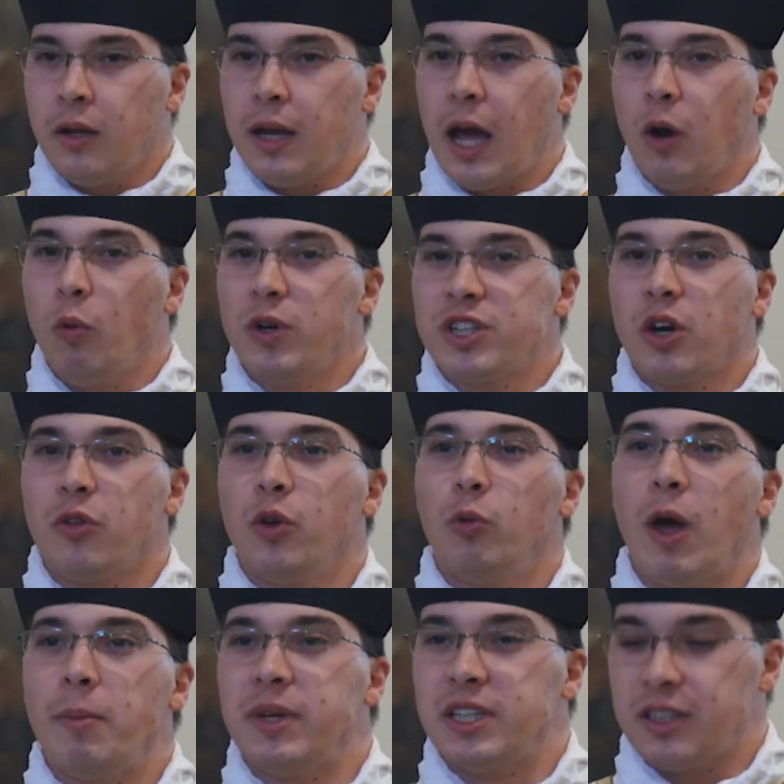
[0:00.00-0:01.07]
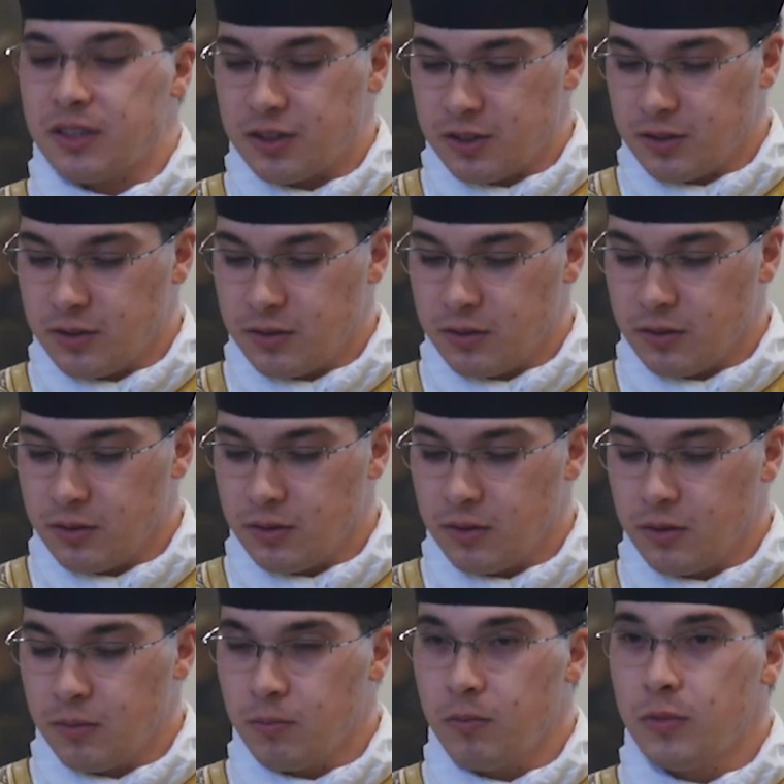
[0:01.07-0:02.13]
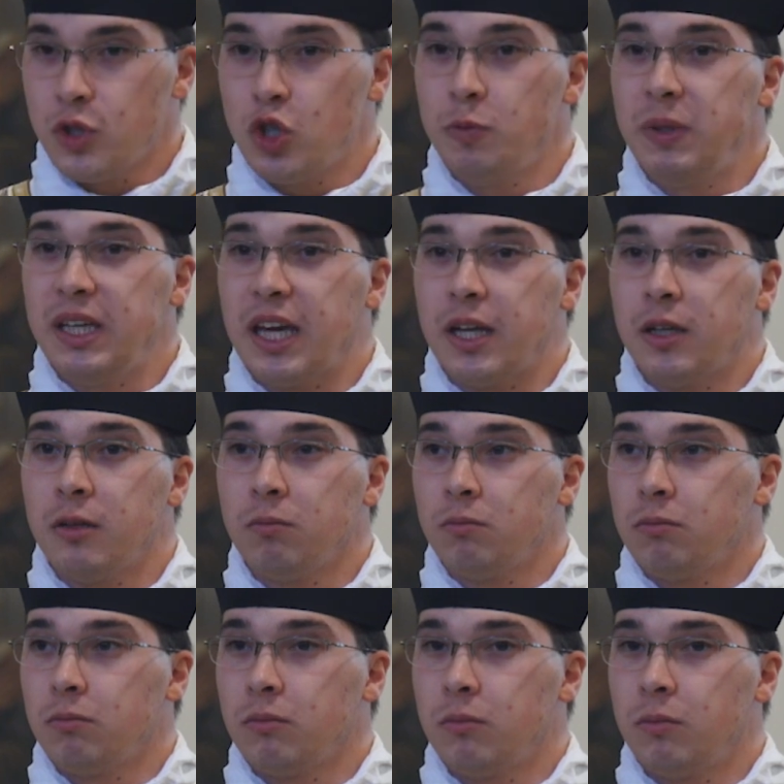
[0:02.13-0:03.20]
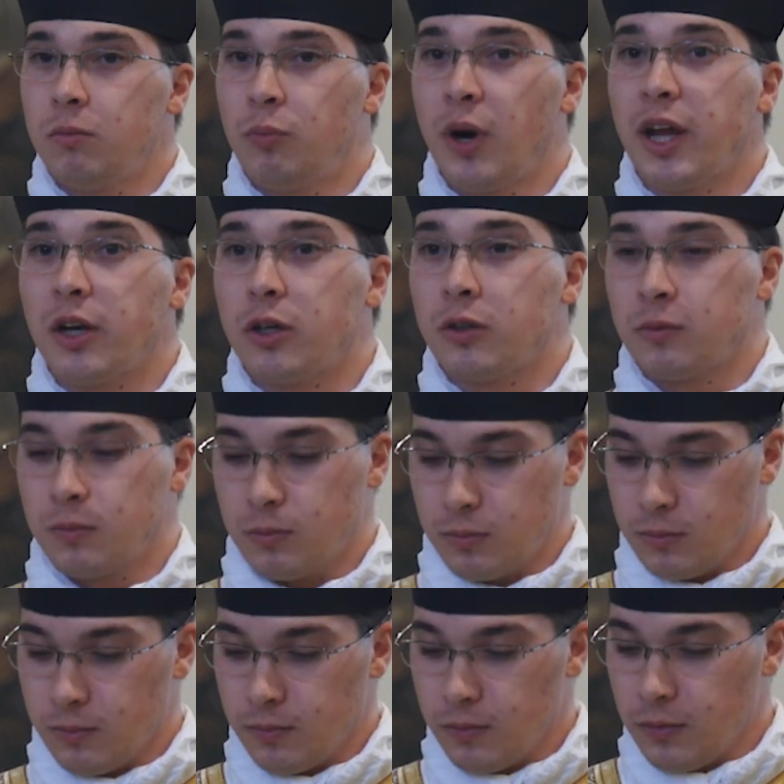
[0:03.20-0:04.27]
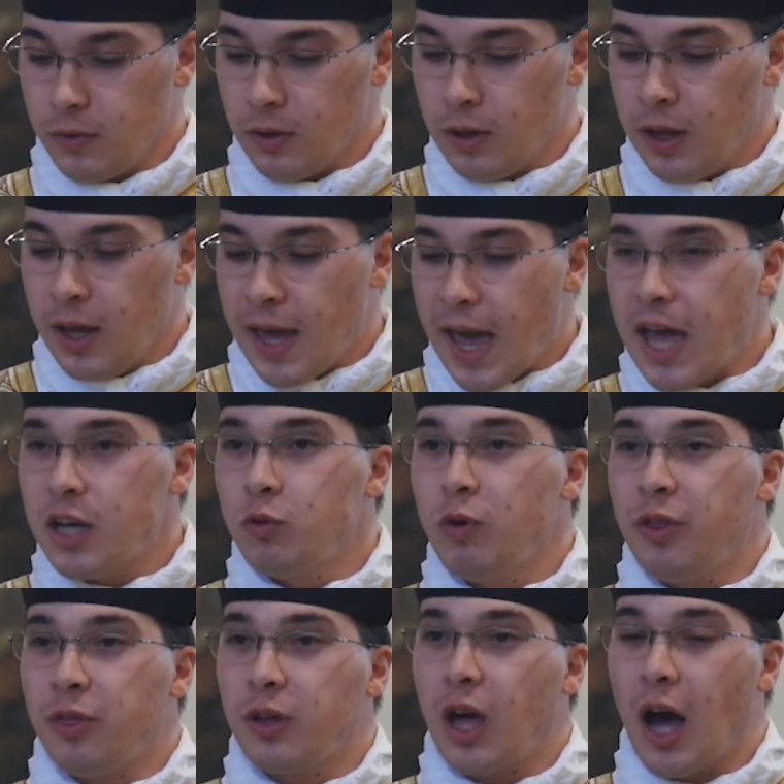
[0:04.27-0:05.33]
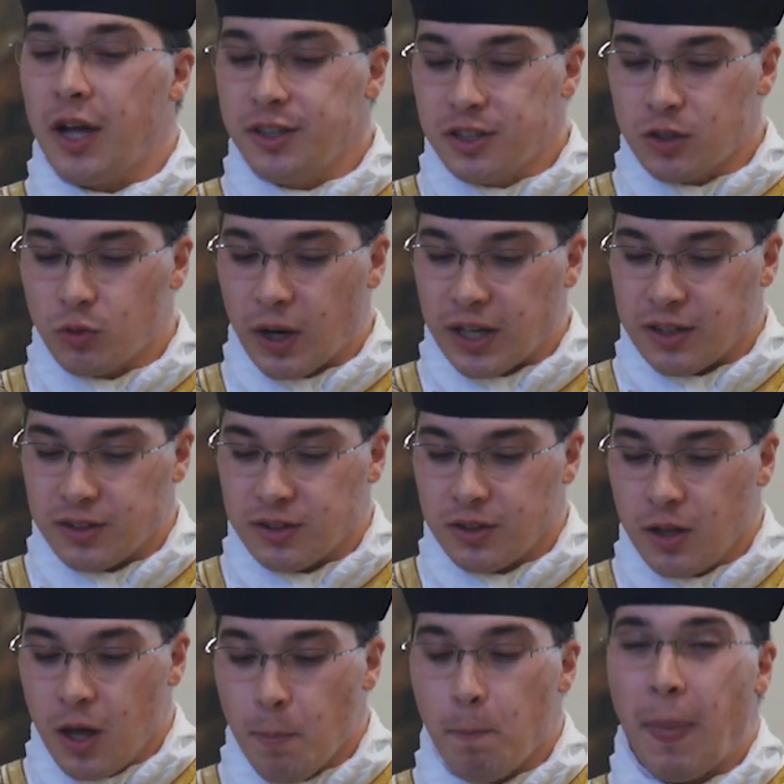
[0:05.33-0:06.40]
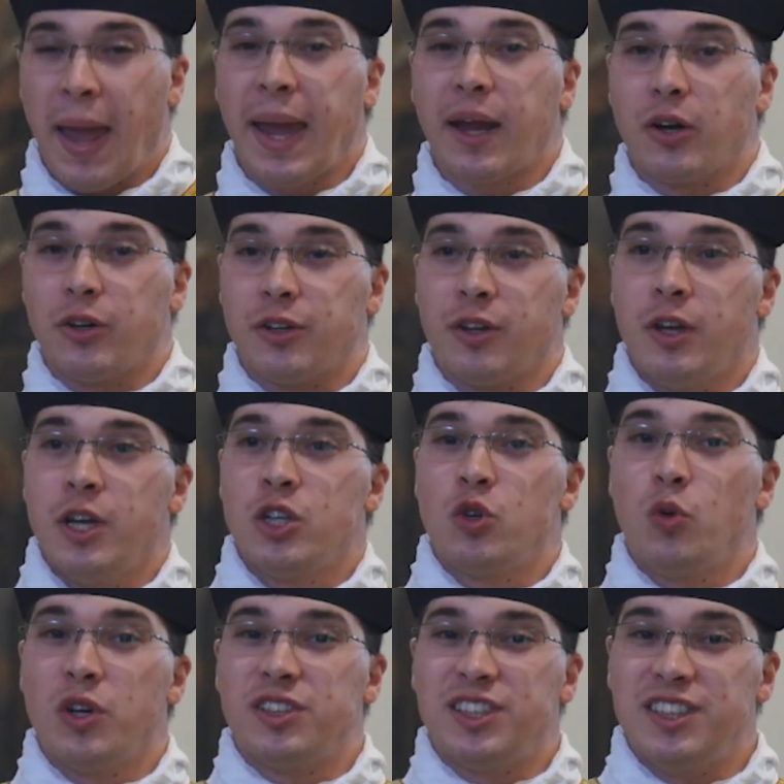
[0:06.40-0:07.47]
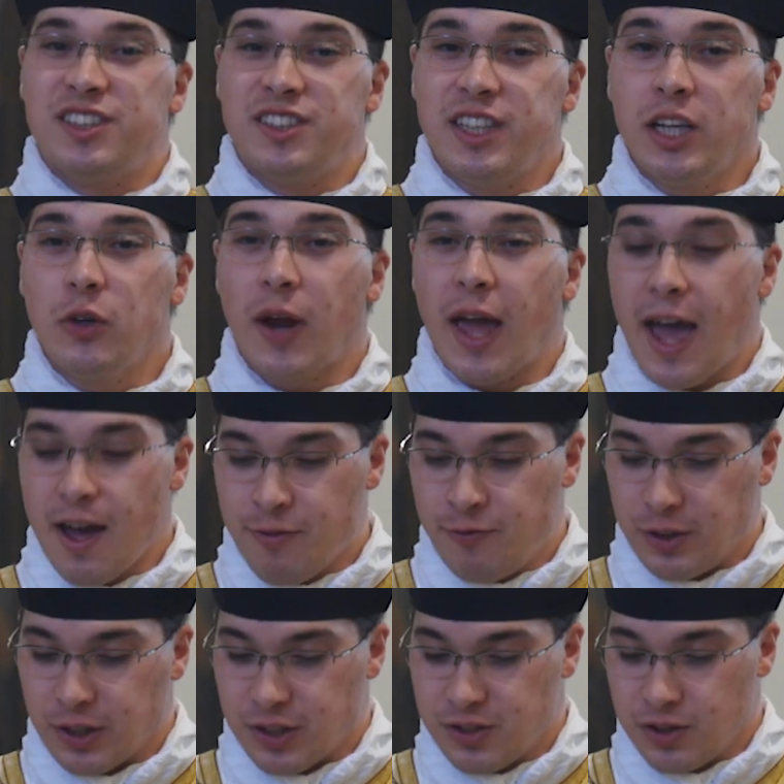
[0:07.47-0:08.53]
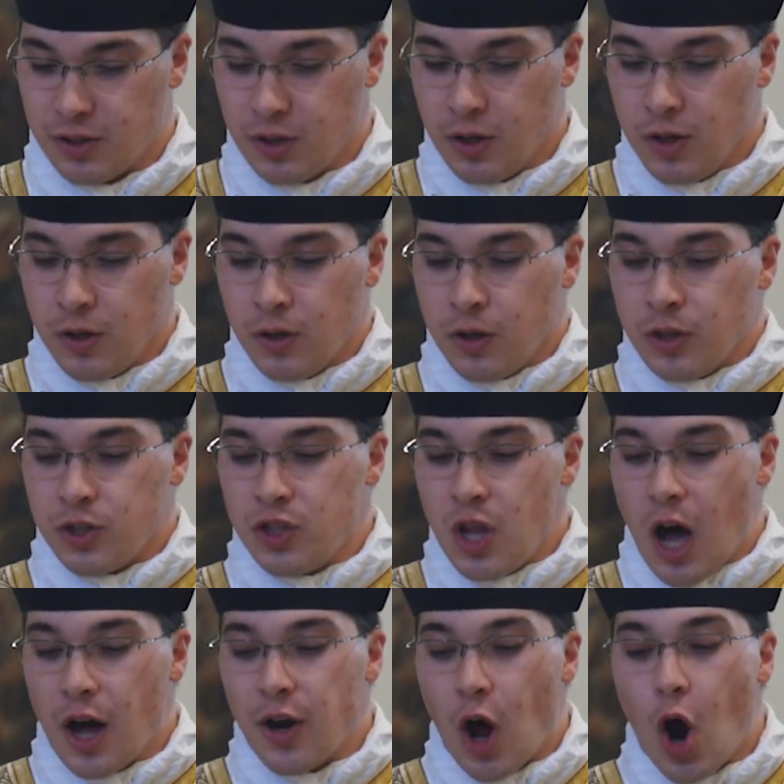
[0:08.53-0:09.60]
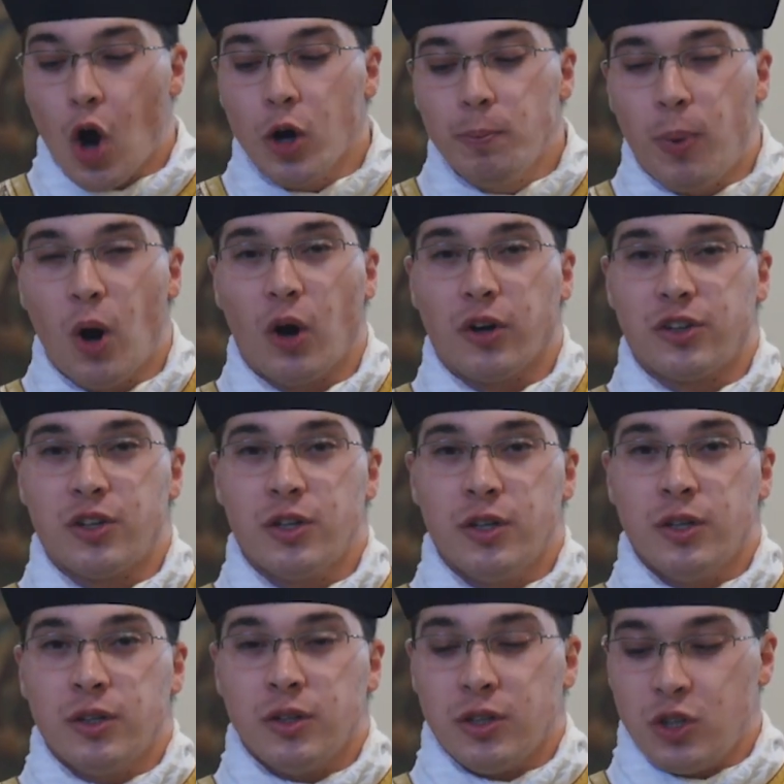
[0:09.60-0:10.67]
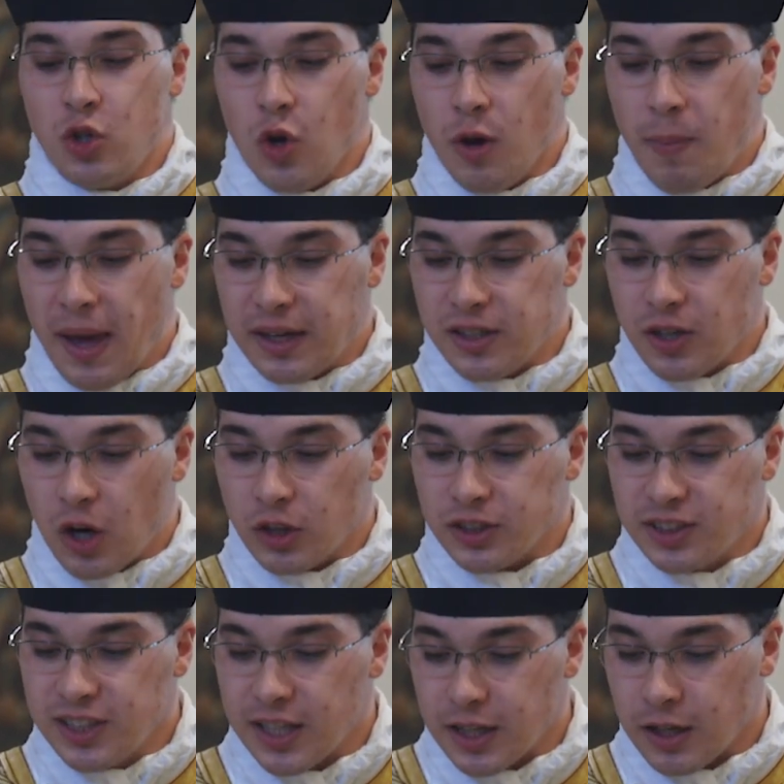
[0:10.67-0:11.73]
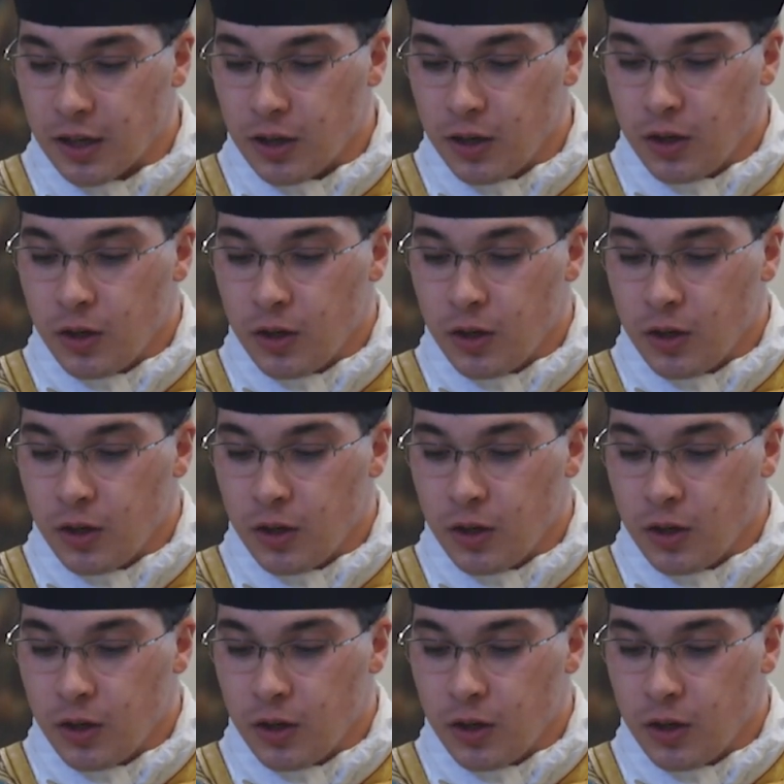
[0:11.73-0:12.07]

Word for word: Now, what are the remedies? To begin, prayer. And with God's grace, paired to a sincere effort on our part to abandon our sin,